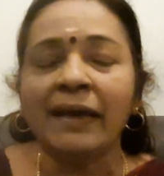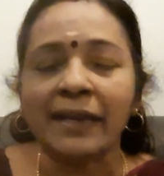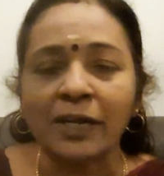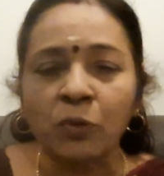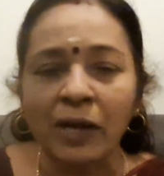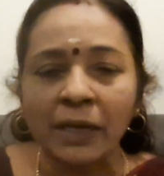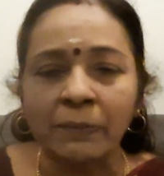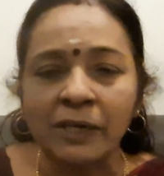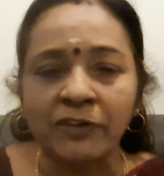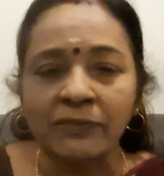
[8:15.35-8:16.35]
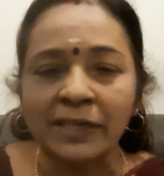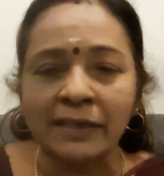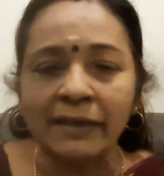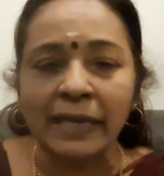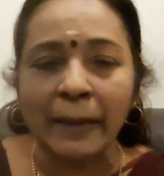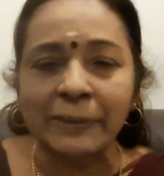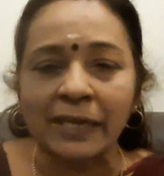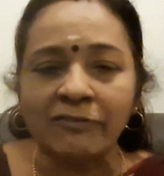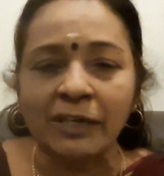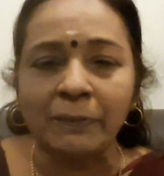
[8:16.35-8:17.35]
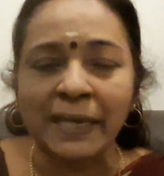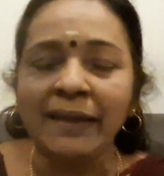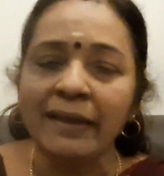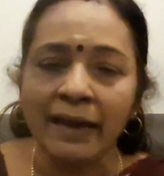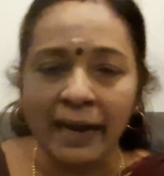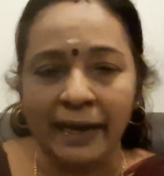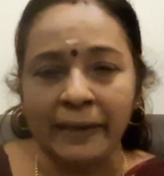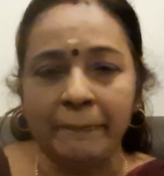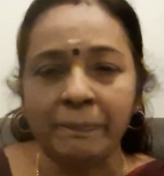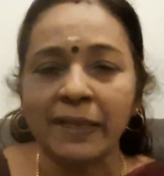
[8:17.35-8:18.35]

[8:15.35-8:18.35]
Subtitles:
requirement for working capital will be high.